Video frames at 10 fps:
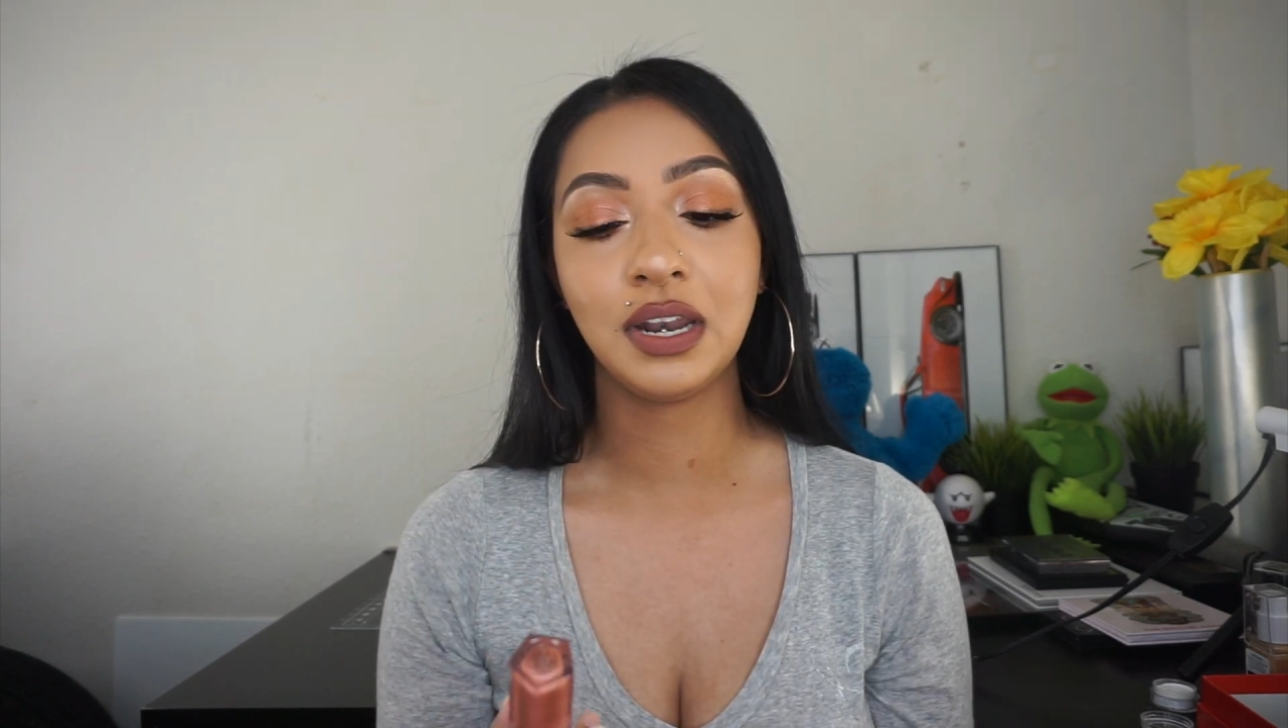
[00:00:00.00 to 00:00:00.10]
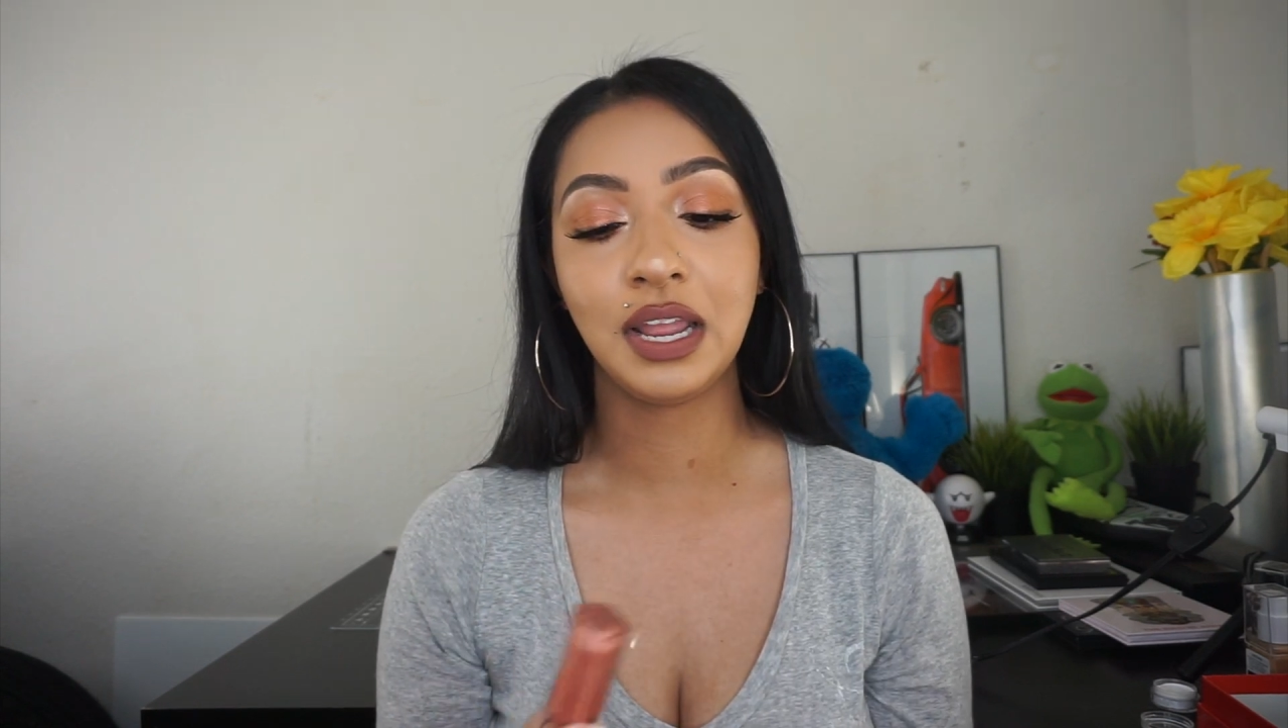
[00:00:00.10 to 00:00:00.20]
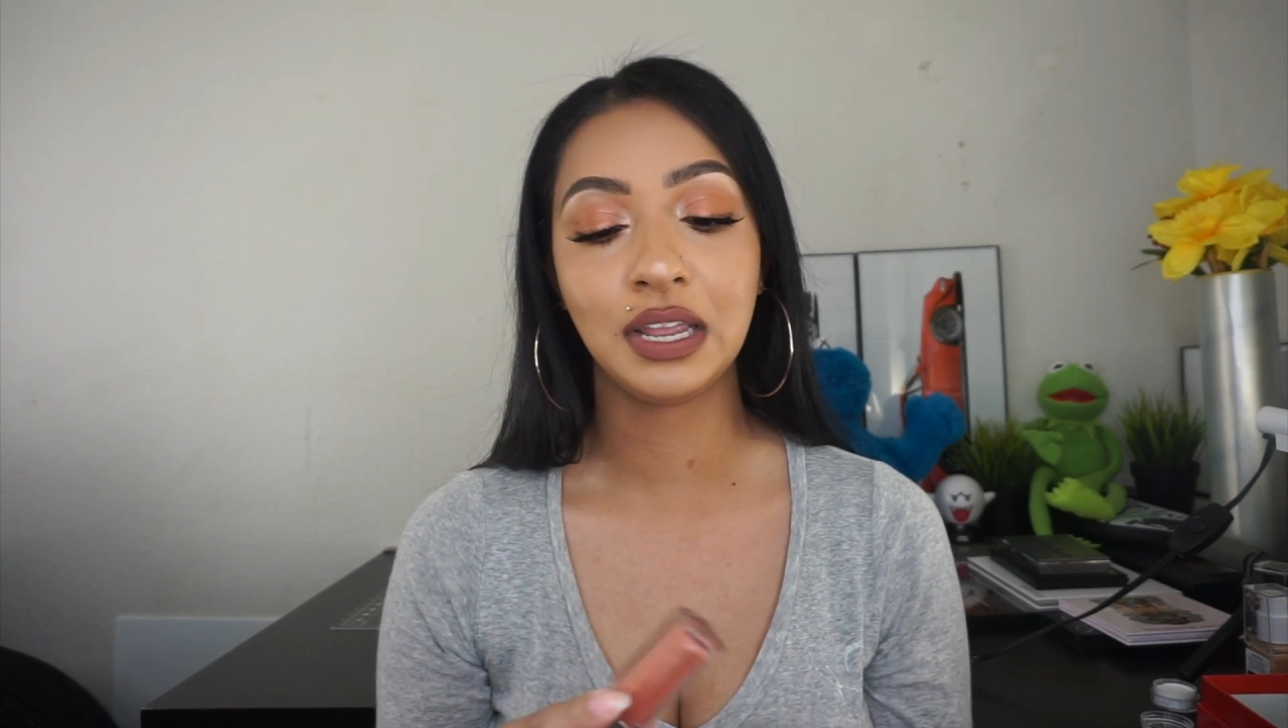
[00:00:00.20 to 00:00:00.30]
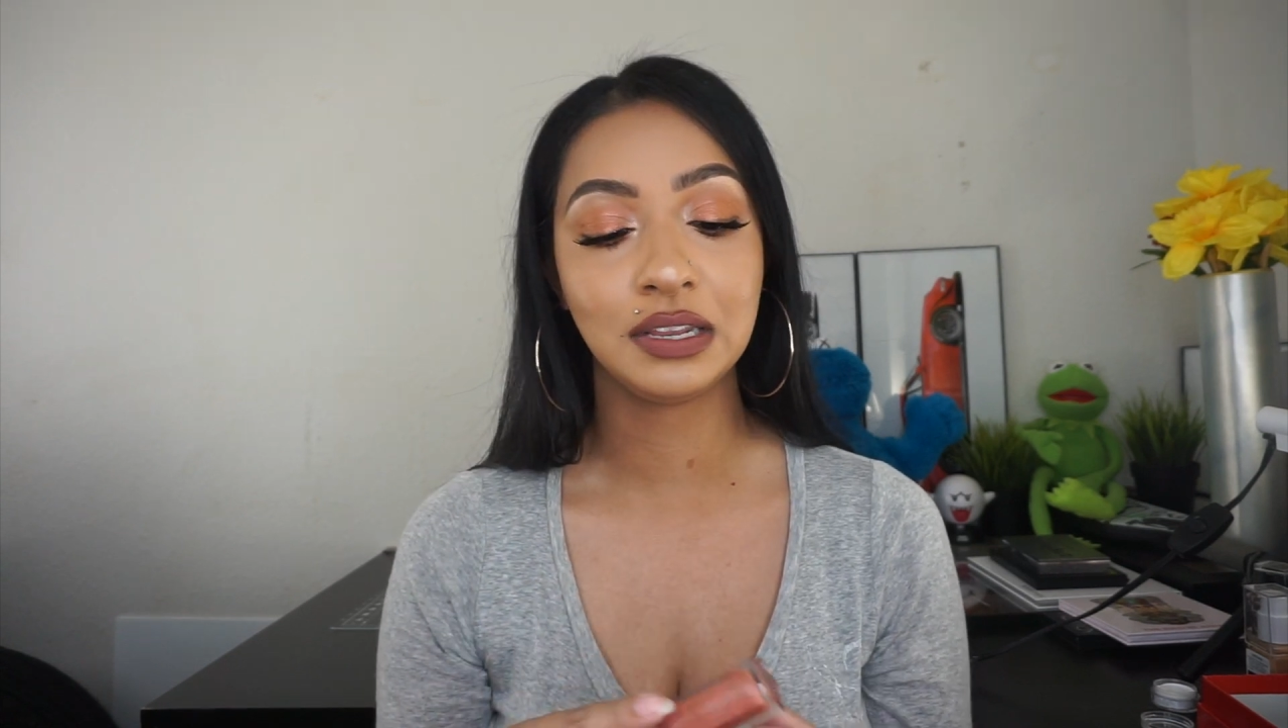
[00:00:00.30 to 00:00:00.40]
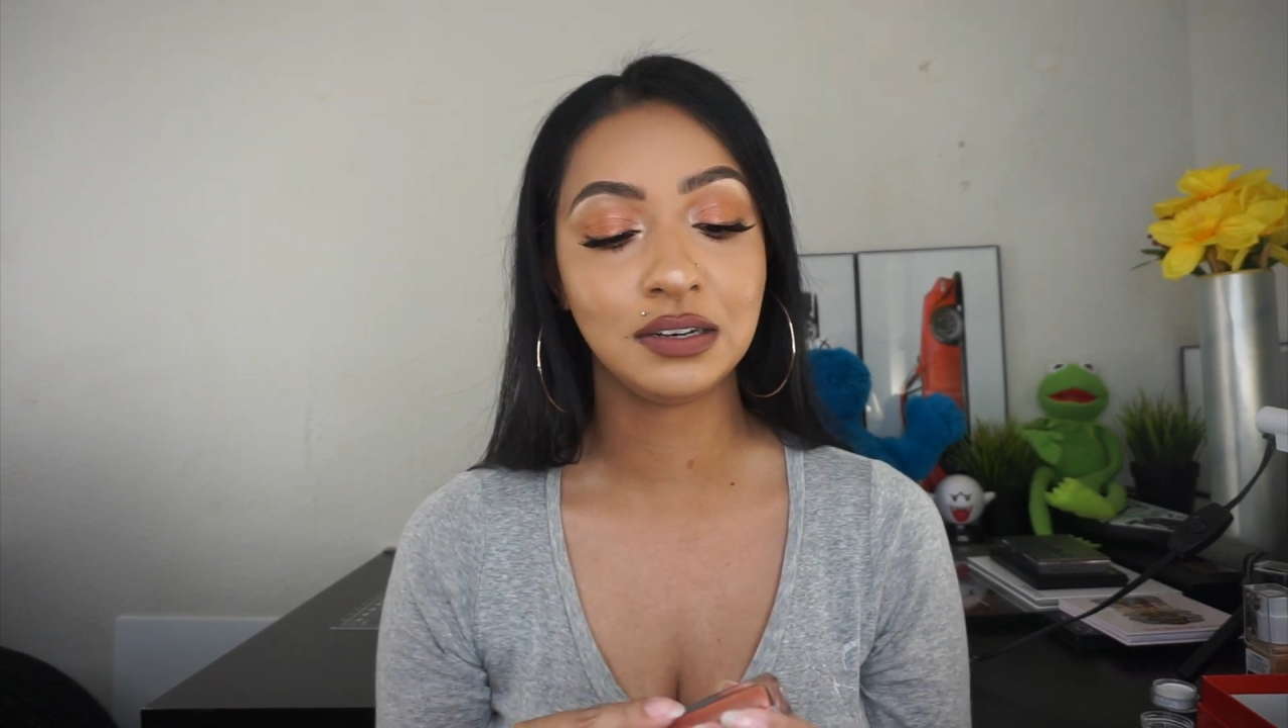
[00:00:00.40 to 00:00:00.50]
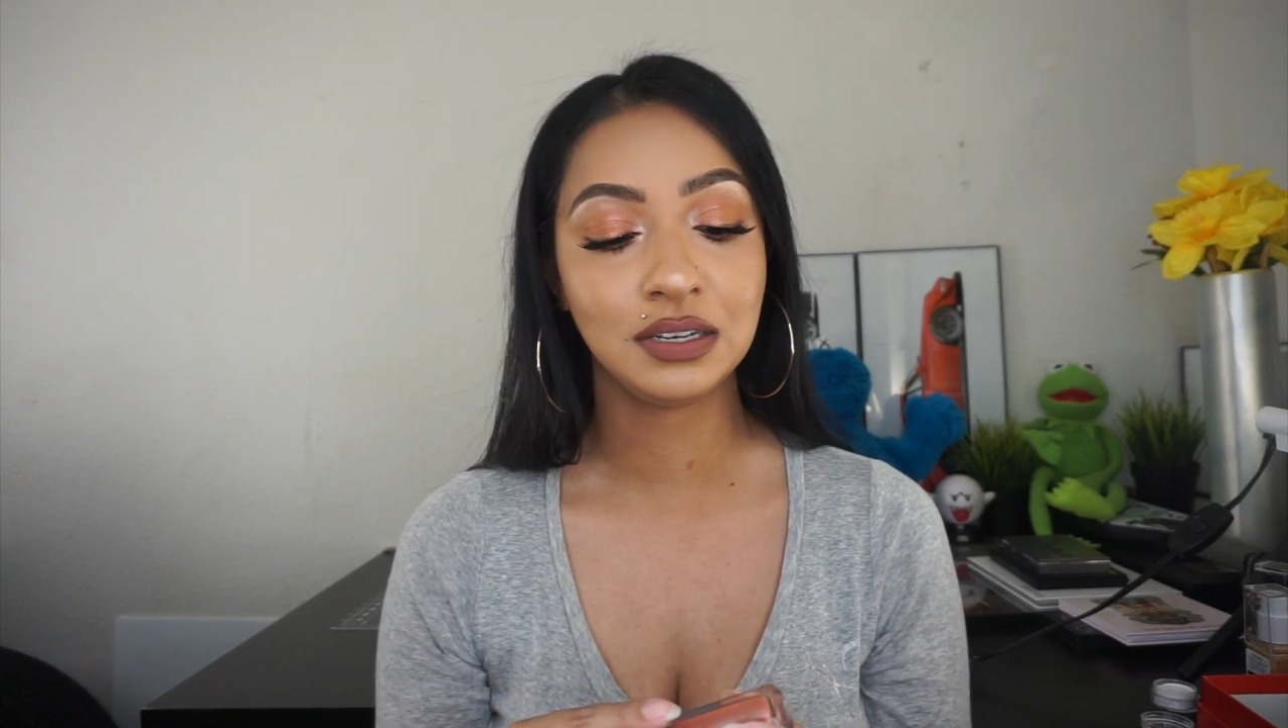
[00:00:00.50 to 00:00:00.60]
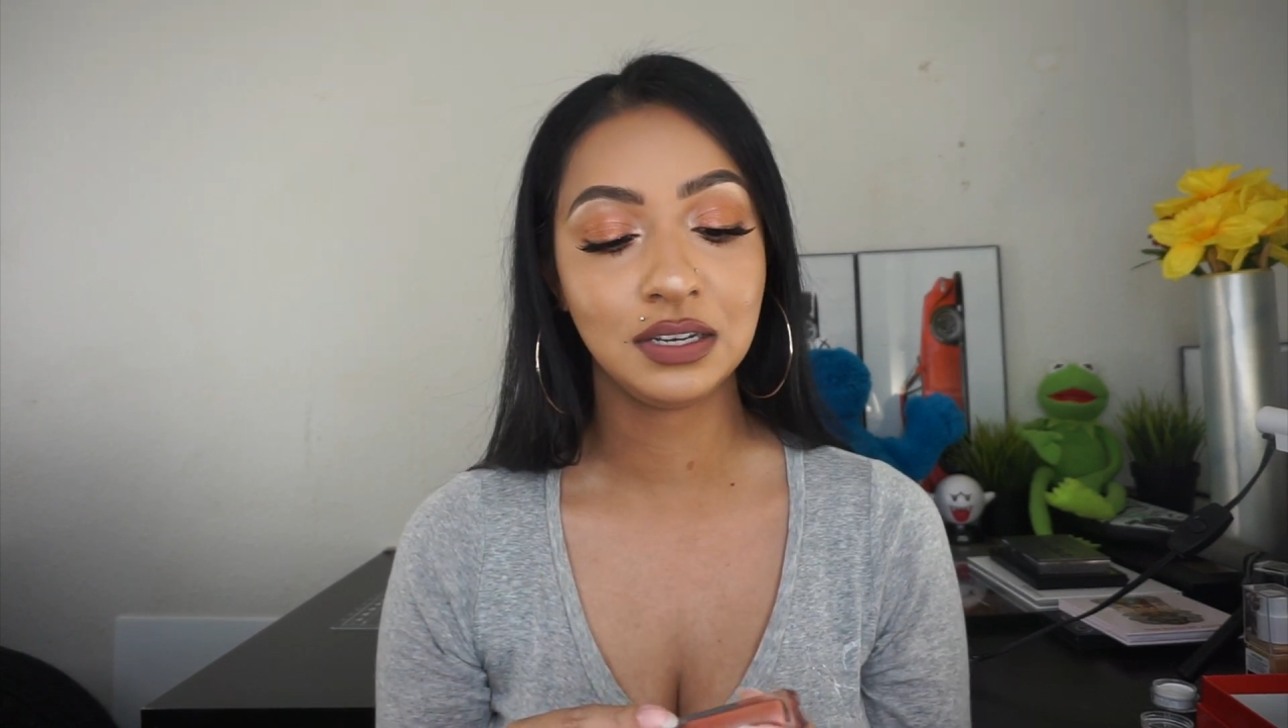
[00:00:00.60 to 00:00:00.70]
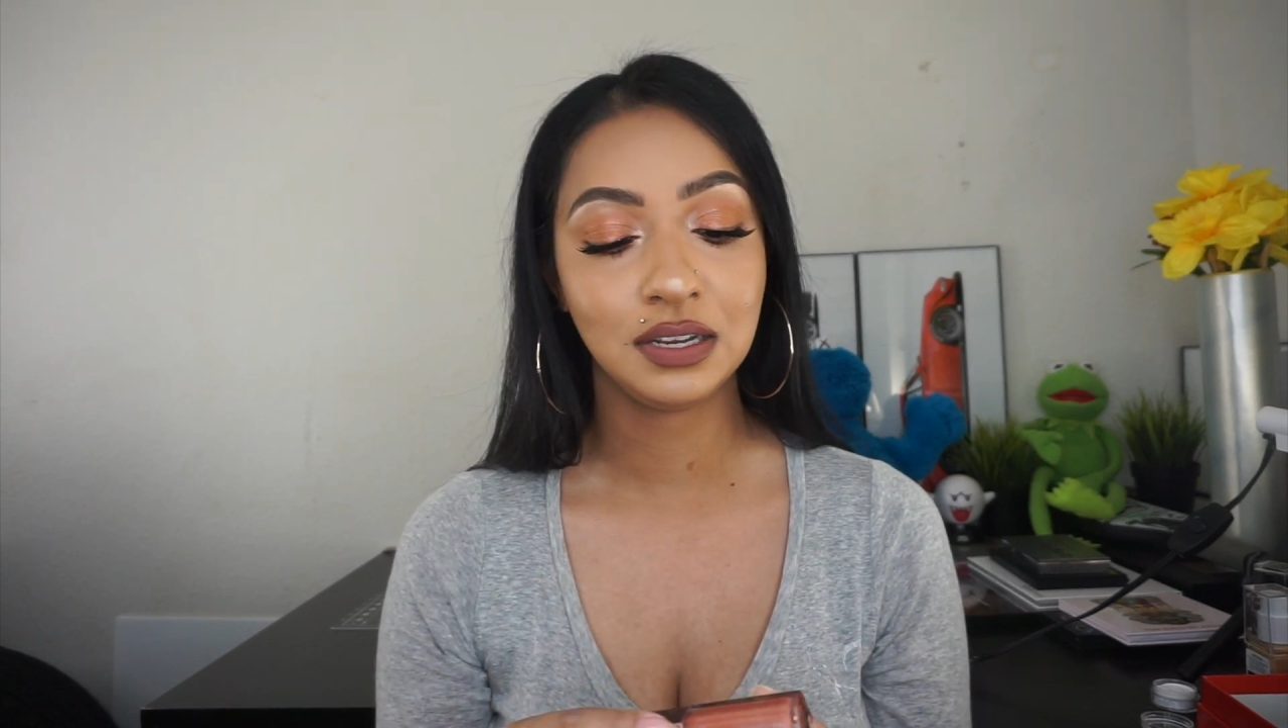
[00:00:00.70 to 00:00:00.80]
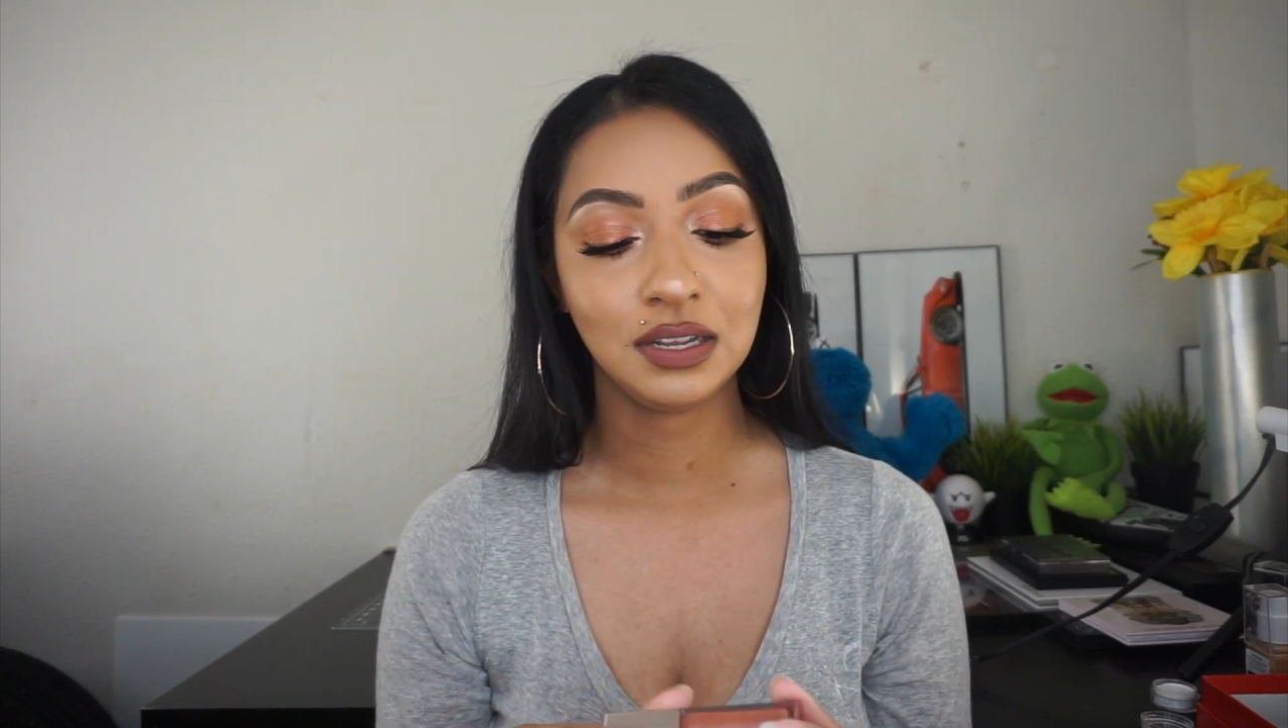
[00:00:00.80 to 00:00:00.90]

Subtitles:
and